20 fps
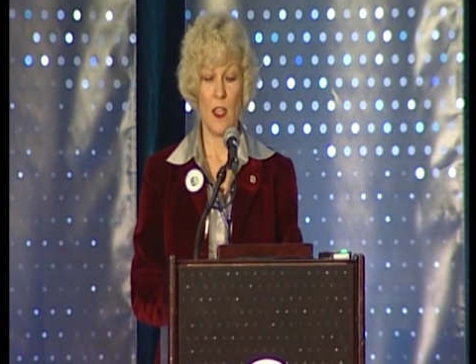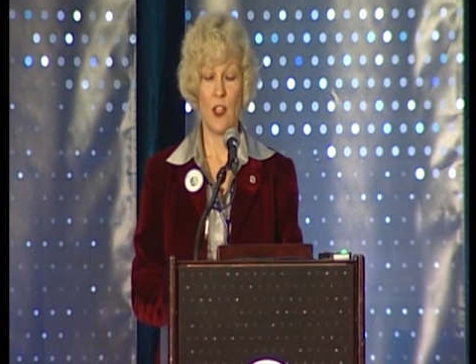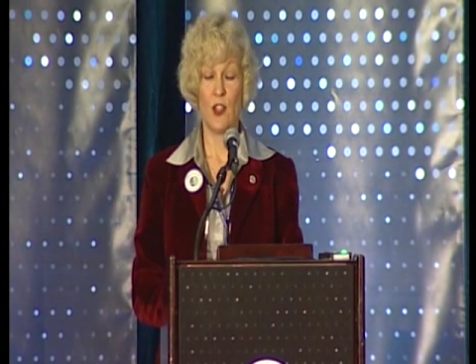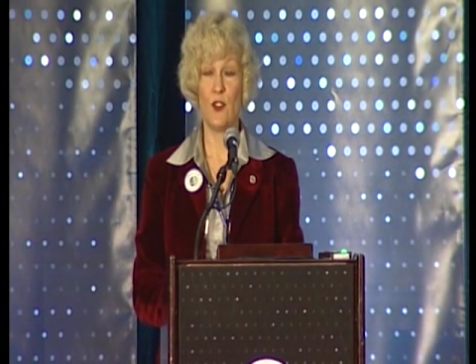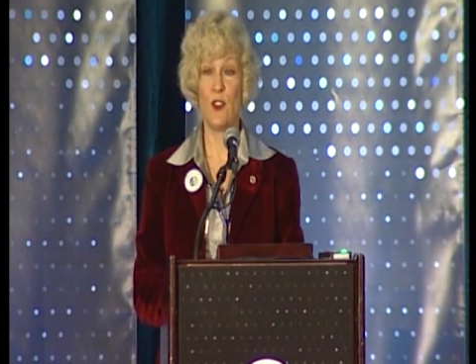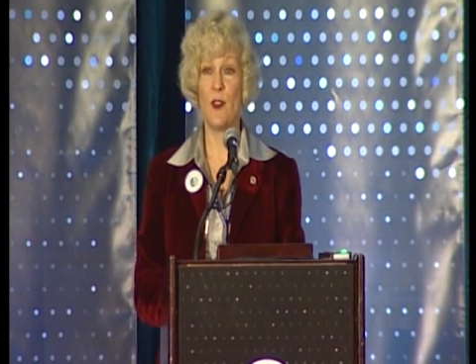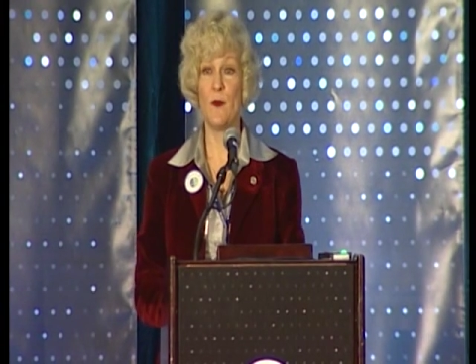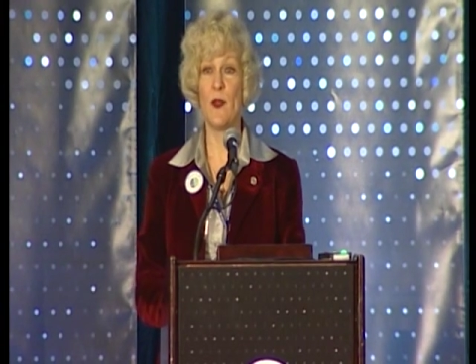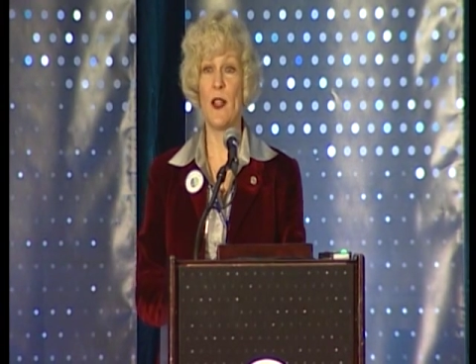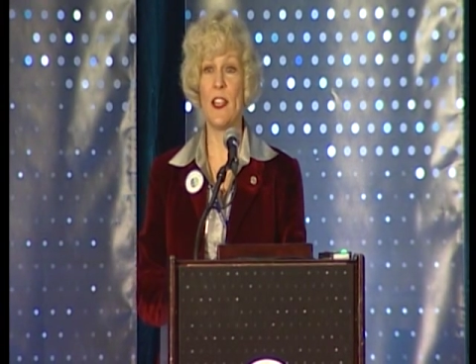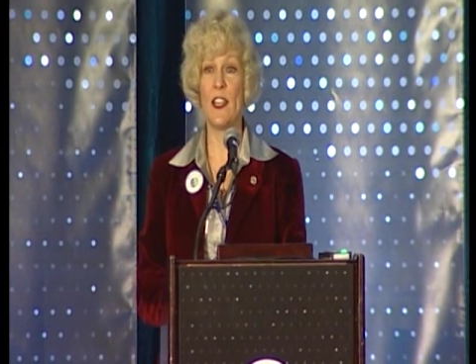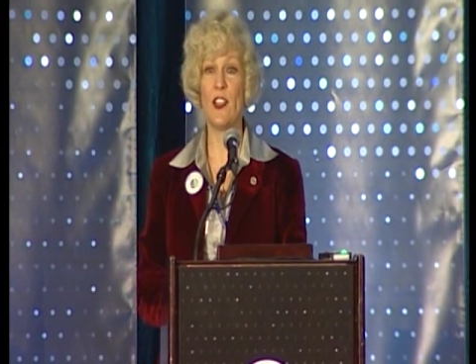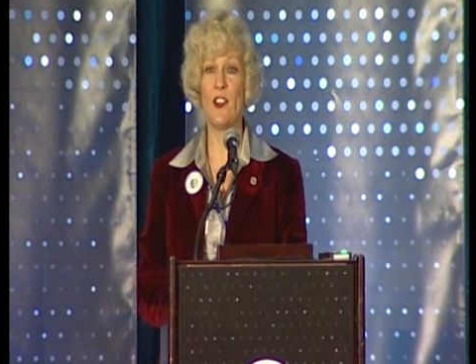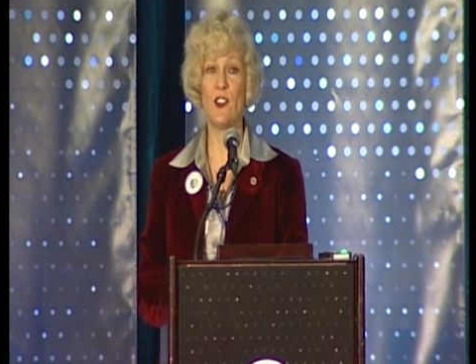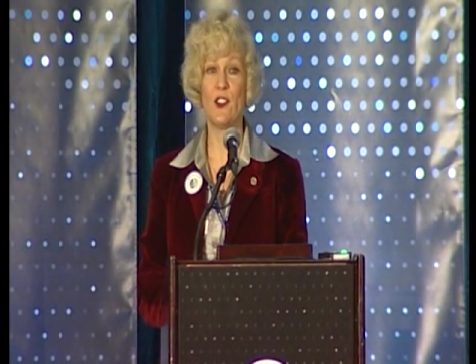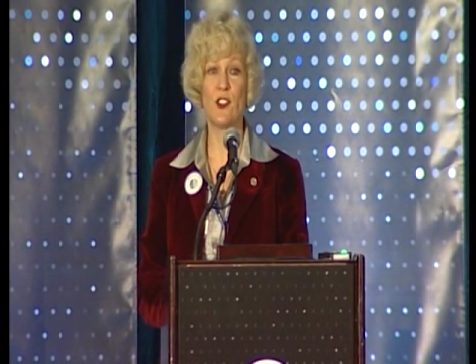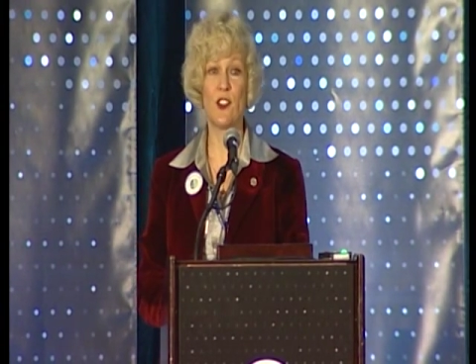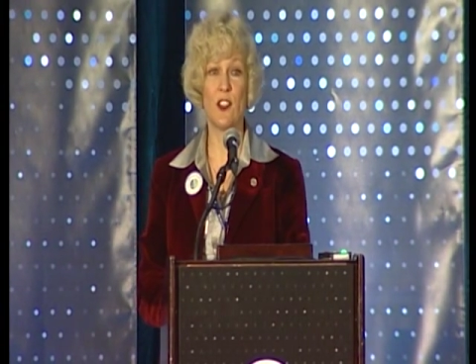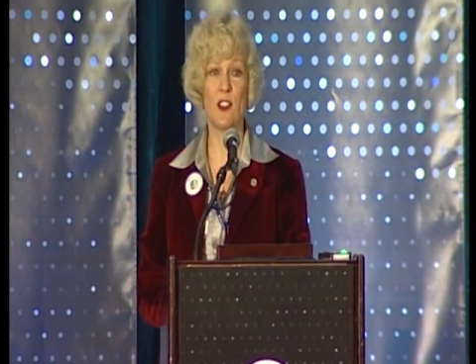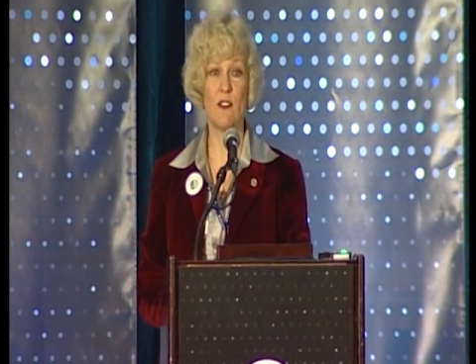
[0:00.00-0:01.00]
During my
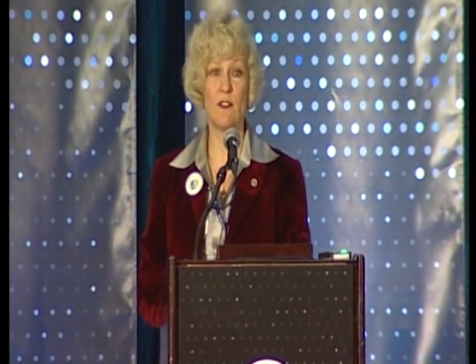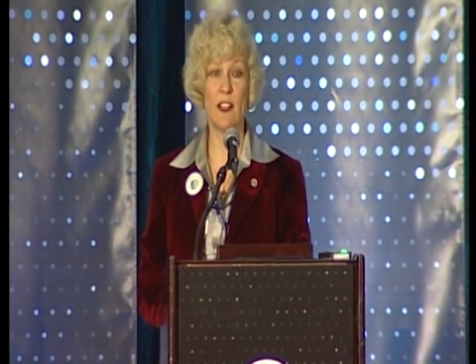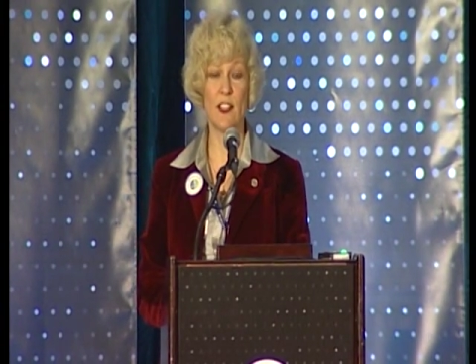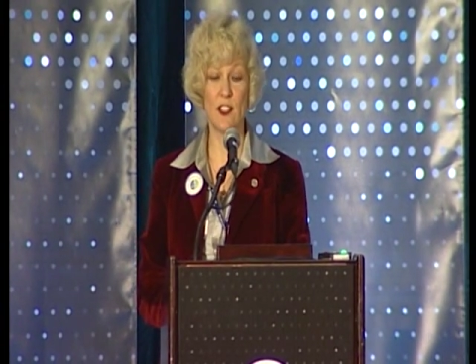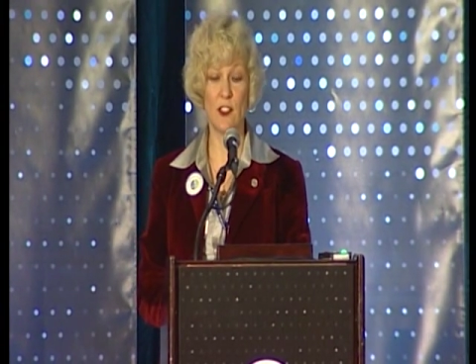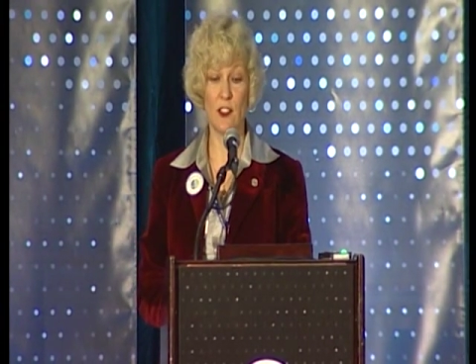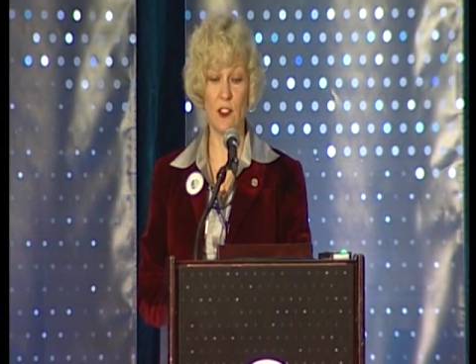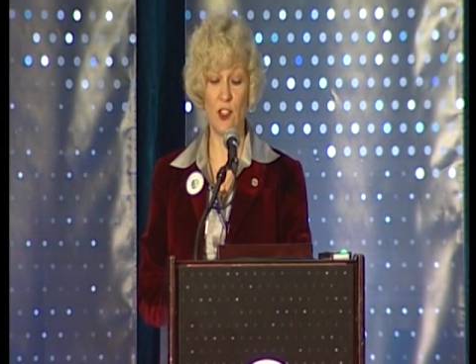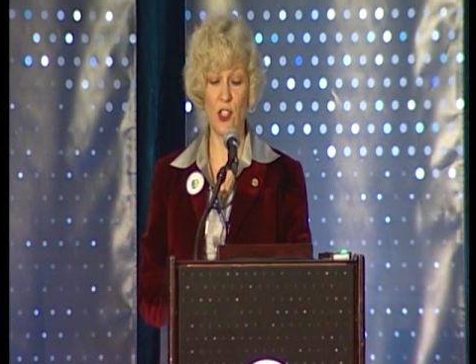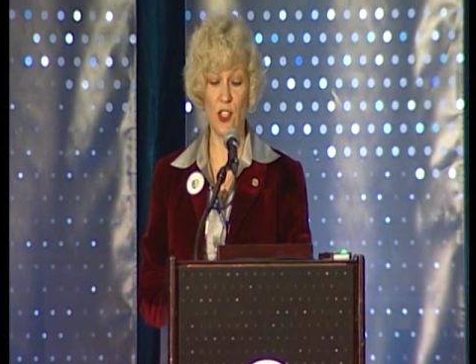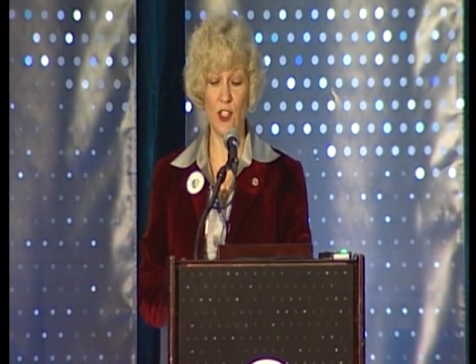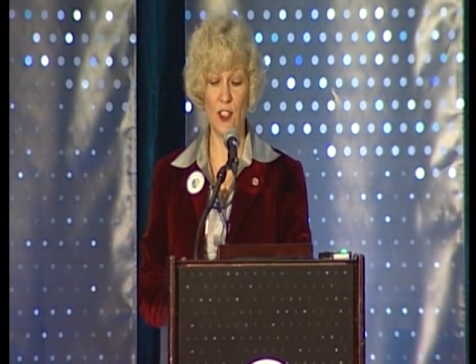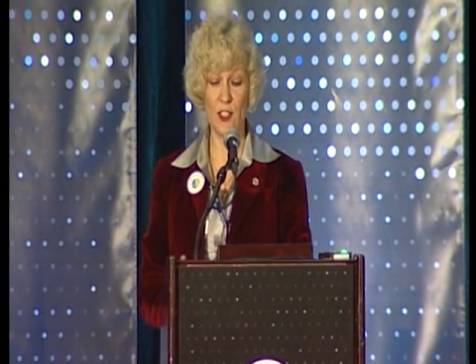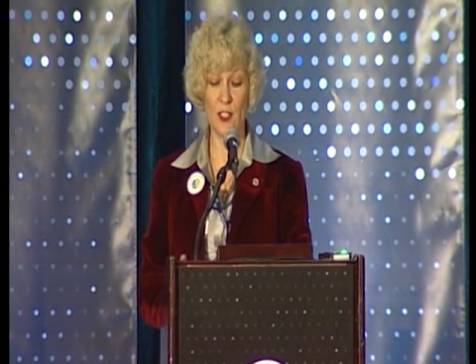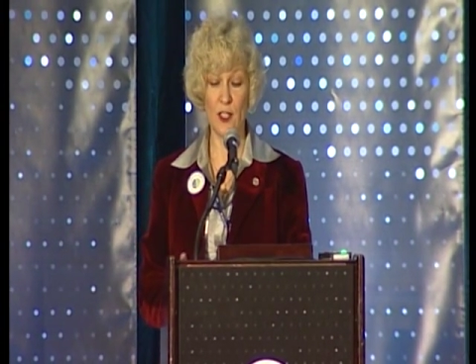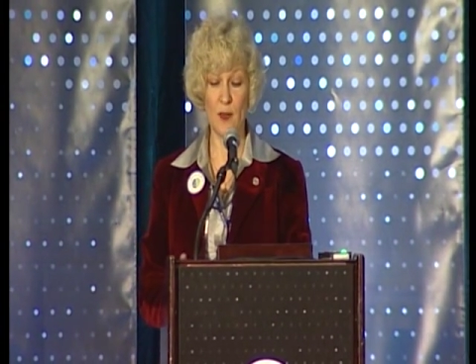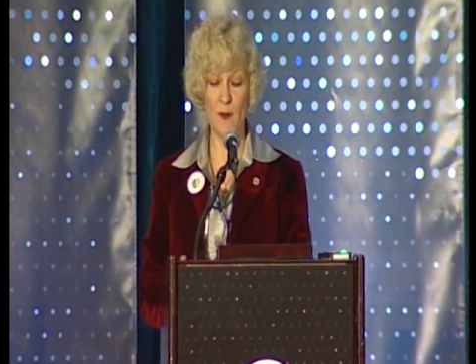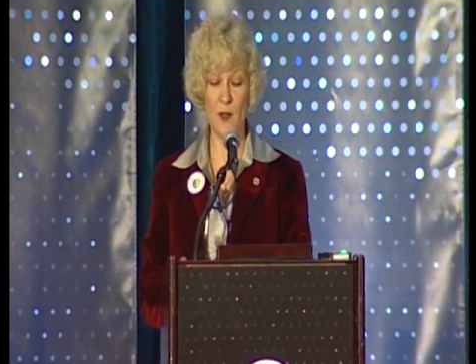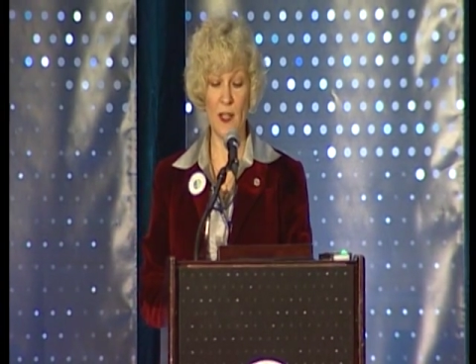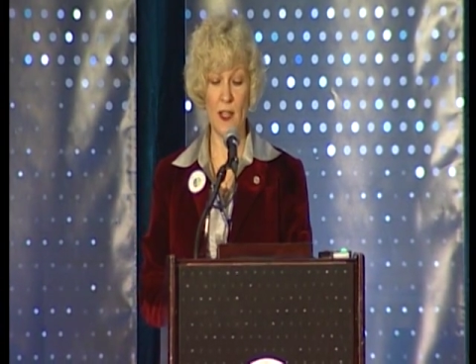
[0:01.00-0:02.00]
years on the Resolutions
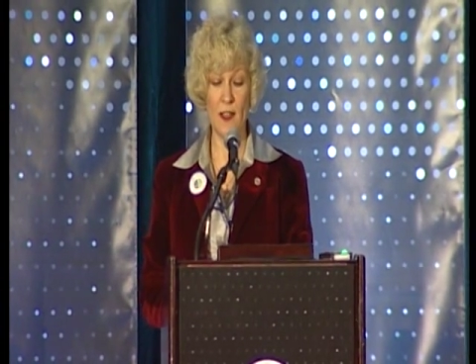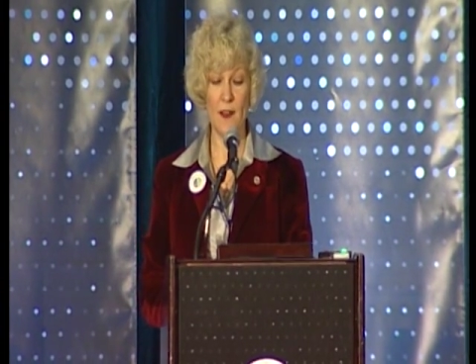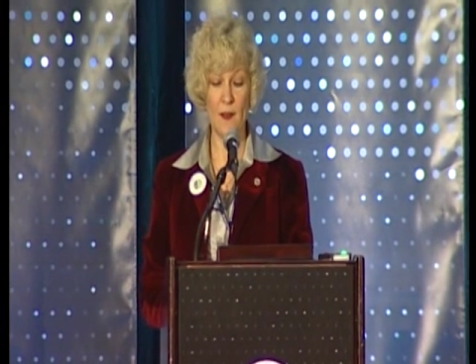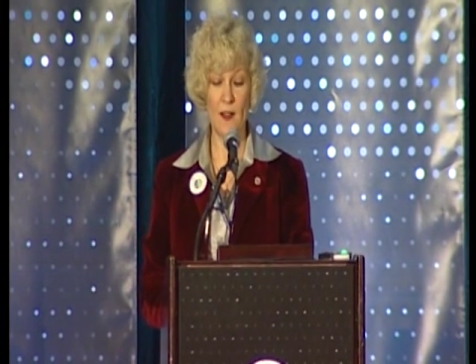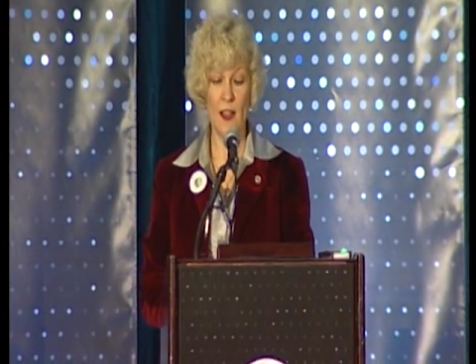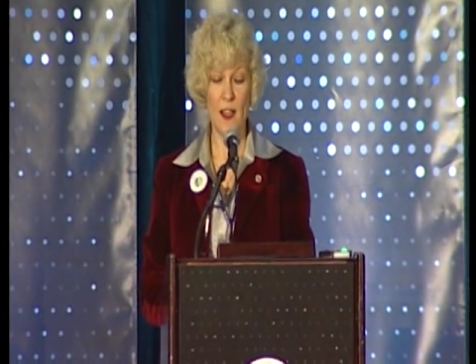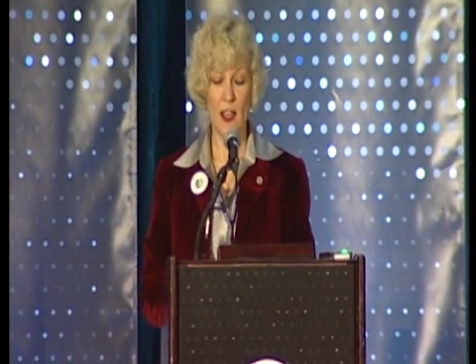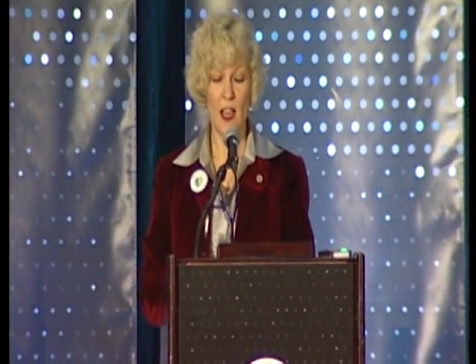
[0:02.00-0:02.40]
Committee,